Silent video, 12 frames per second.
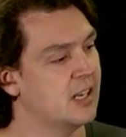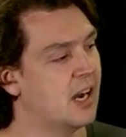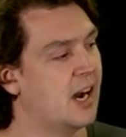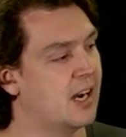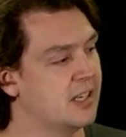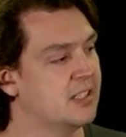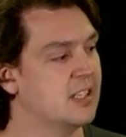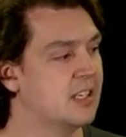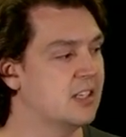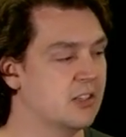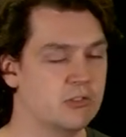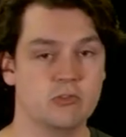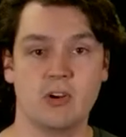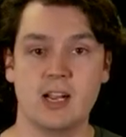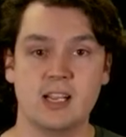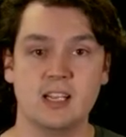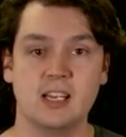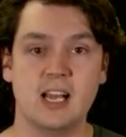under
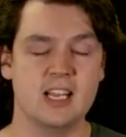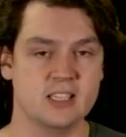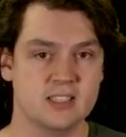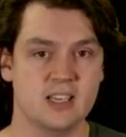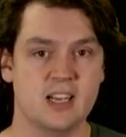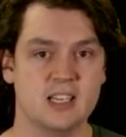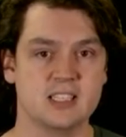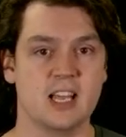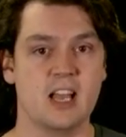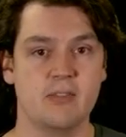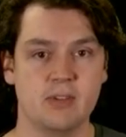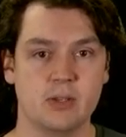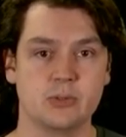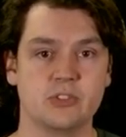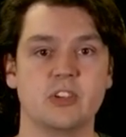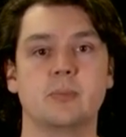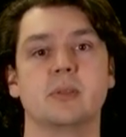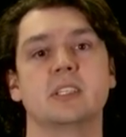regular A-stars f equals
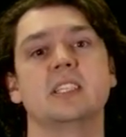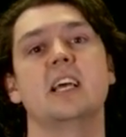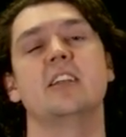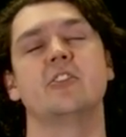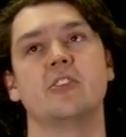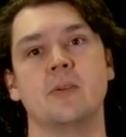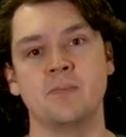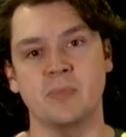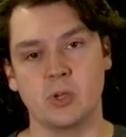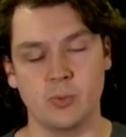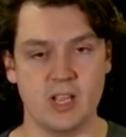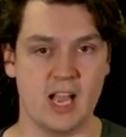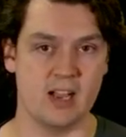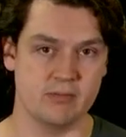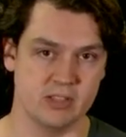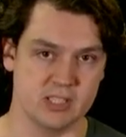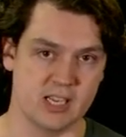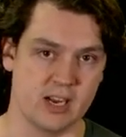g plus h, we have
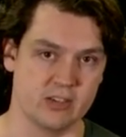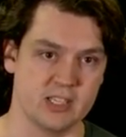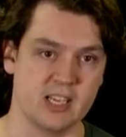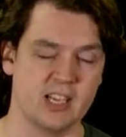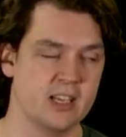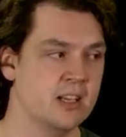this guarantee.